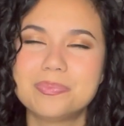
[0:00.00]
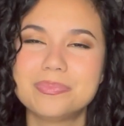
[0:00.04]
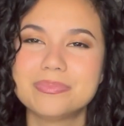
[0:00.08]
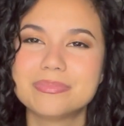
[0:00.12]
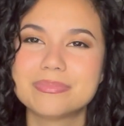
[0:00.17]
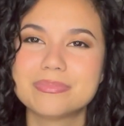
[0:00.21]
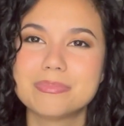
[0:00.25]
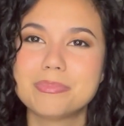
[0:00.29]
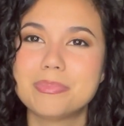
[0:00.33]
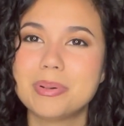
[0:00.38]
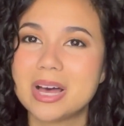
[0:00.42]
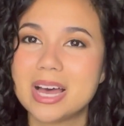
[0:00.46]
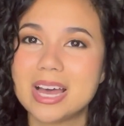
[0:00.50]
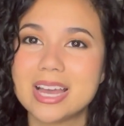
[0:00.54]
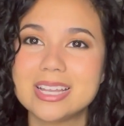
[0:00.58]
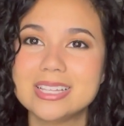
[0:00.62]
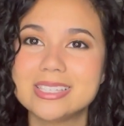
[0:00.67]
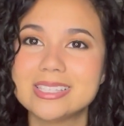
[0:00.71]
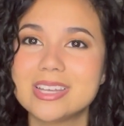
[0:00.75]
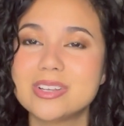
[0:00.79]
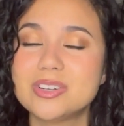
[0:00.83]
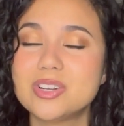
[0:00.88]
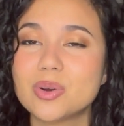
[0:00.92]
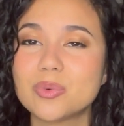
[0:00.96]
bind.
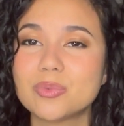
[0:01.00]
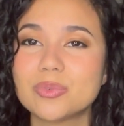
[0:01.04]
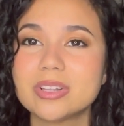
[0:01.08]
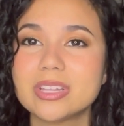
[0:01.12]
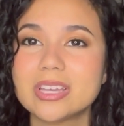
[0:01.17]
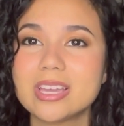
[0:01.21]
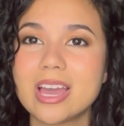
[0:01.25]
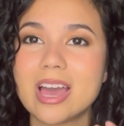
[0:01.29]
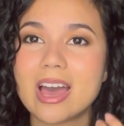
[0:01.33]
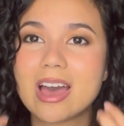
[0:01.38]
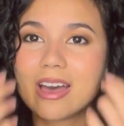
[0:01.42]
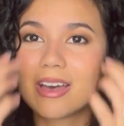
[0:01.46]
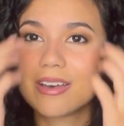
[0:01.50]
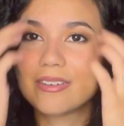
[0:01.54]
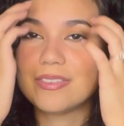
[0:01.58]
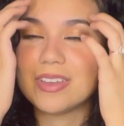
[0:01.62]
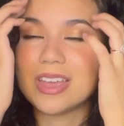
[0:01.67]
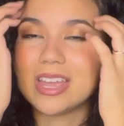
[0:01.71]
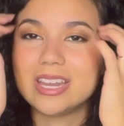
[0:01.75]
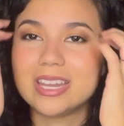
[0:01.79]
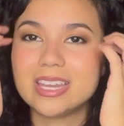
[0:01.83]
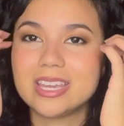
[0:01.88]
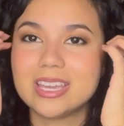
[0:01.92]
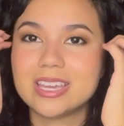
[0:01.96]
They don't really have
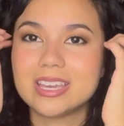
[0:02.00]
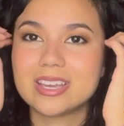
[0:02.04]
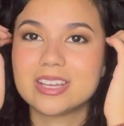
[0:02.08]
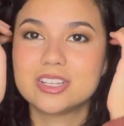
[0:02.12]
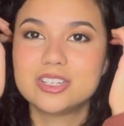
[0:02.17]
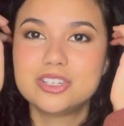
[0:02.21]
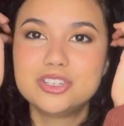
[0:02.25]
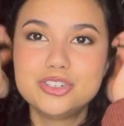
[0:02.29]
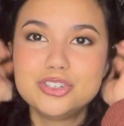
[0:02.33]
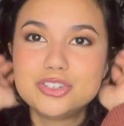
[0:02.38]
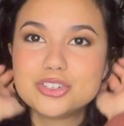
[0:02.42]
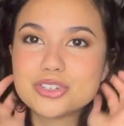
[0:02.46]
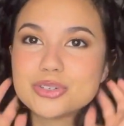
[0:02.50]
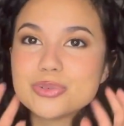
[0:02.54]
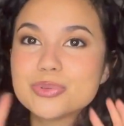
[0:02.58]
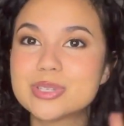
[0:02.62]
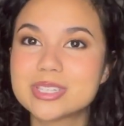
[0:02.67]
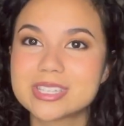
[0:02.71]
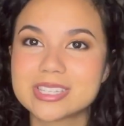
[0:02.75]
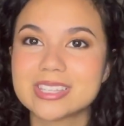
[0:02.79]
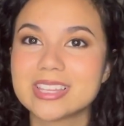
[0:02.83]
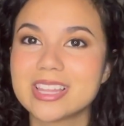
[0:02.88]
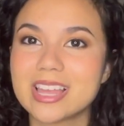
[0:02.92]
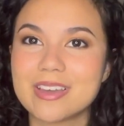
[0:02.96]
any
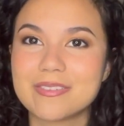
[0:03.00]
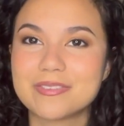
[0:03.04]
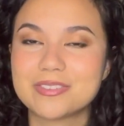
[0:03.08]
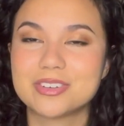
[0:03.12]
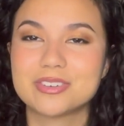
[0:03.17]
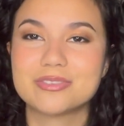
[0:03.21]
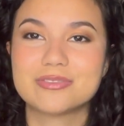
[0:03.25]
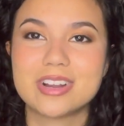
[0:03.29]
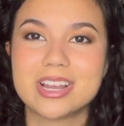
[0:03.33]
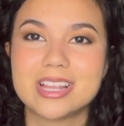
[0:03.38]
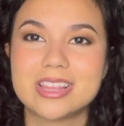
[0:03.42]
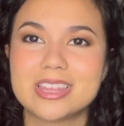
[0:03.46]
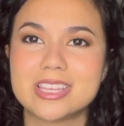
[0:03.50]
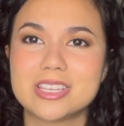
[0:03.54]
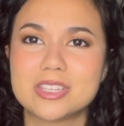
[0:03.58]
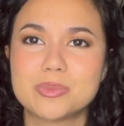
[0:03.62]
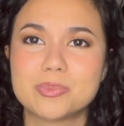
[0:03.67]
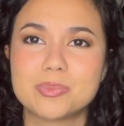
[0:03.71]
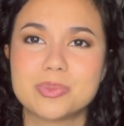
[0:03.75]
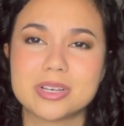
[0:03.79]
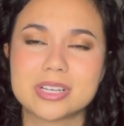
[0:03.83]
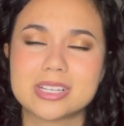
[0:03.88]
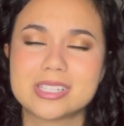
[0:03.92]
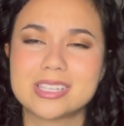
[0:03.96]
juice left to write this
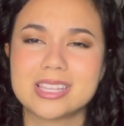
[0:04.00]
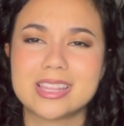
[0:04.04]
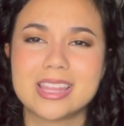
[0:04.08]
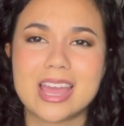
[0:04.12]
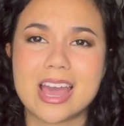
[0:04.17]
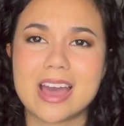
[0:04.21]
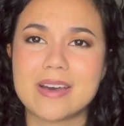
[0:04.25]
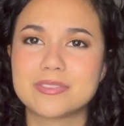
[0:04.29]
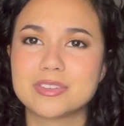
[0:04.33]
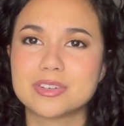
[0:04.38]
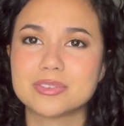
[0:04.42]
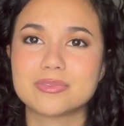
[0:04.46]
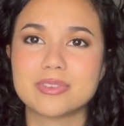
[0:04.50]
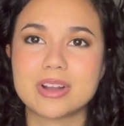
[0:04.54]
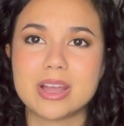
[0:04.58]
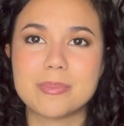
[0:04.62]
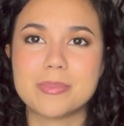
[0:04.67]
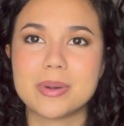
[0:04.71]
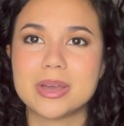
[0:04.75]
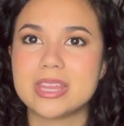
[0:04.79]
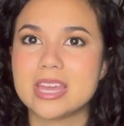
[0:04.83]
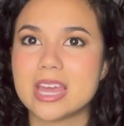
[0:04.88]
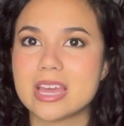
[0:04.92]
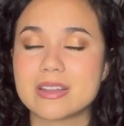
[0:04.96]
book, so they have to write
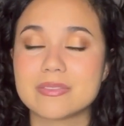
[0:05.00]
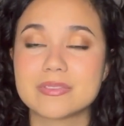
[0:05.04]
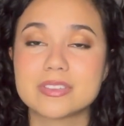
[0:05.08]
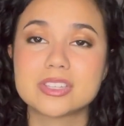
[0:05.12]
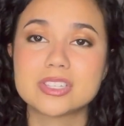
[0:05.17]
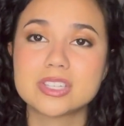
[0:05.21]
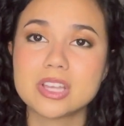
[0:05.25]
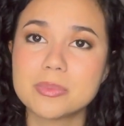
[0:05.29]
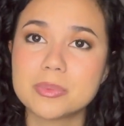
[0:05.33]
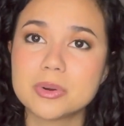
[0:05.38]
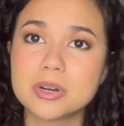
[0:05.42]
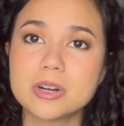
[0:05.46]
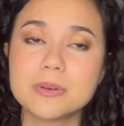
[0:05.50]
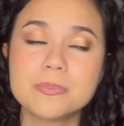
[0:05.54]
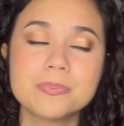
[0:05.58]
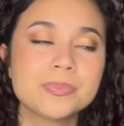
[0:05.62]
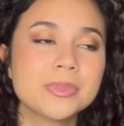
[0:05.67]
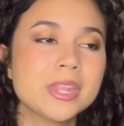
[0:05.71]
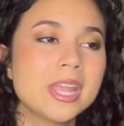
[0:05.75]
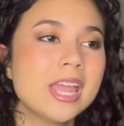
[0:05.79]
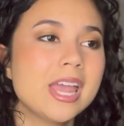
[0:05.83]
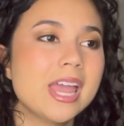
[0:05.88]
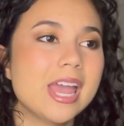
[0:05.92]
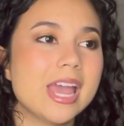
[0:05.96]
by the end of the summer.
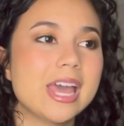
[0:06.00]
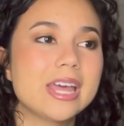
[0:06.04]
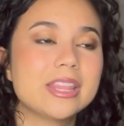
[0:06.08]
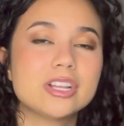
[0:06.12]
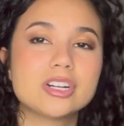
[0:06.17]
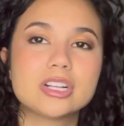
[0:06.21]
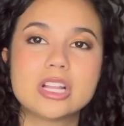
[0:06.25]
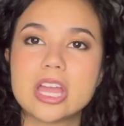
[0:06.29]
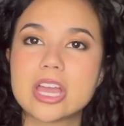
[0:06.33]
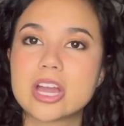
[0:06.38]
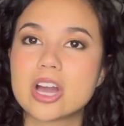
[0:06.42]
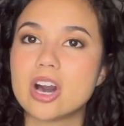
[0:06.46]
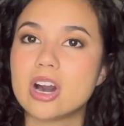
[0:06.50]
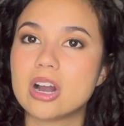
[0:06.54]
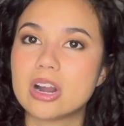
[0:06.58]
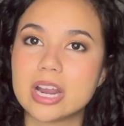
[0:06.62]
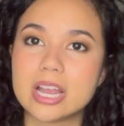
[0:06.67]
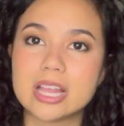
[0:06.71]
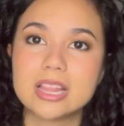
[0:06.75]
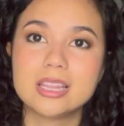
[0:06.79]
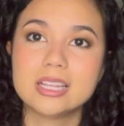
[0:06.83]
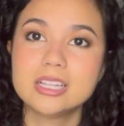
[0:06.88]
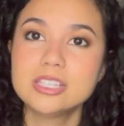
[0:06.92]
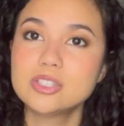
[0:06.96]
And they're like, all
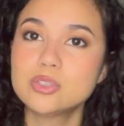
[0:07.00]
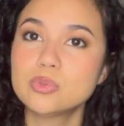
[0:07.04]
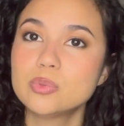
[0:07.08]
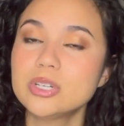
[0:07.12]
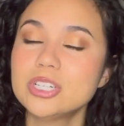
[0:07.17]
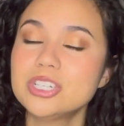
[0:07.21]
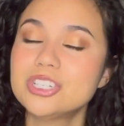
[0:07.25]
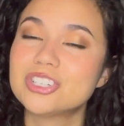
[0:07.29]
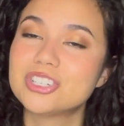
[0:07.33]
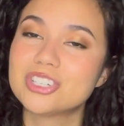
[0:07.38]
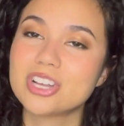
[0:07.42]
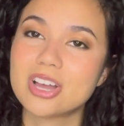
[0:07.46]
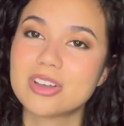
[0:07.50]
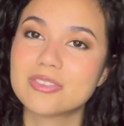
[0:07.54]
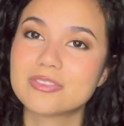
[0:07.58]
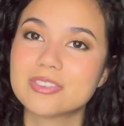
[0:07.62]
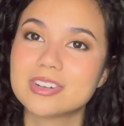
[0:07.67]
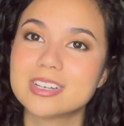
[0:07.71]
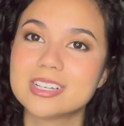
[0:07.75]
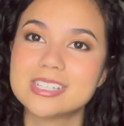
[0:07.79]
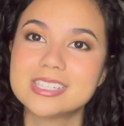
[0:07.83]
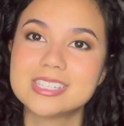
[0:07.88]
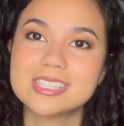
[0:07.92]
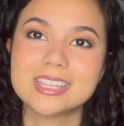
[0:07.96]
right, let's switch
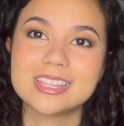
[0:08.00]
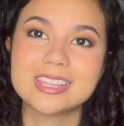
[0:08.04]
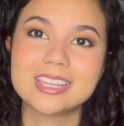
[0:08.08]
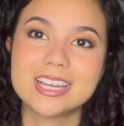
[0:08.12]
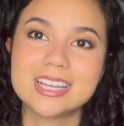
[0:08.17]
genres.